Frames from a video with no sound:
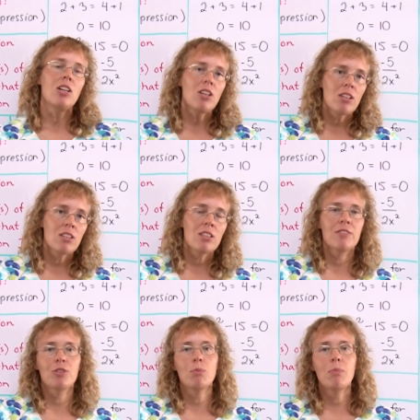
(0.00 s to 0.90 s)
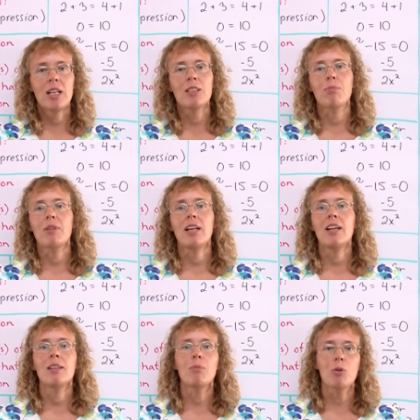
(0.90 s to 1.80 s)
Or if you
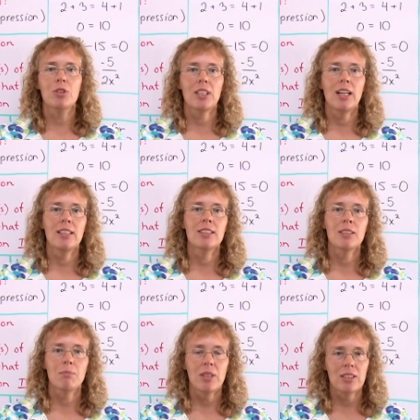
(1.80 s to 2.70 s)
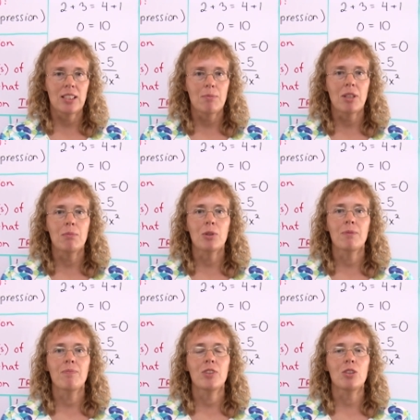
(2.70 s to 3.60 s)
multiply both sides by the same
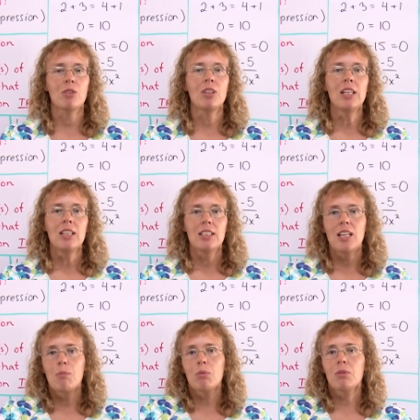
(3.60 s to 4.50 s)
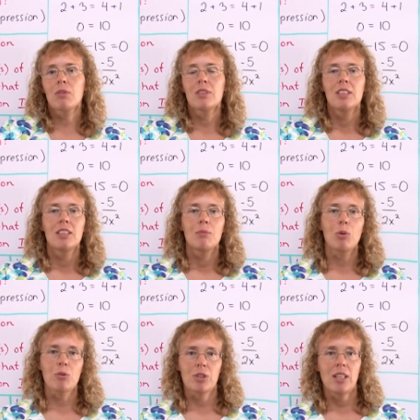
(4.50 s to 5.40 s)
number, you know, double
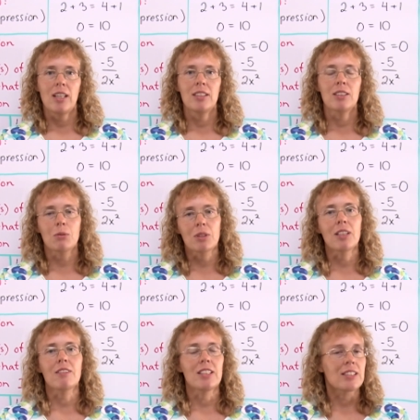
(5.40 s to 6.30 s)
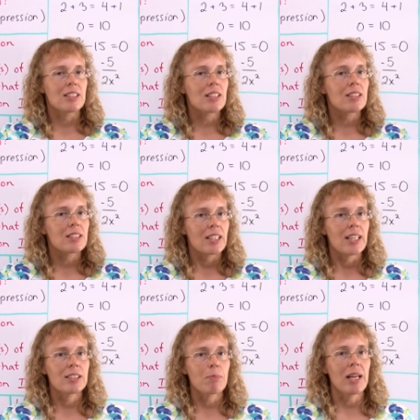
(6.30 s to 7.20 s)
both sides or whatever, it still
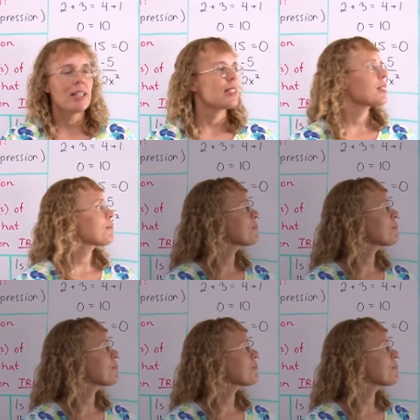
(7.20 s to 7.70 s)
stays balanced.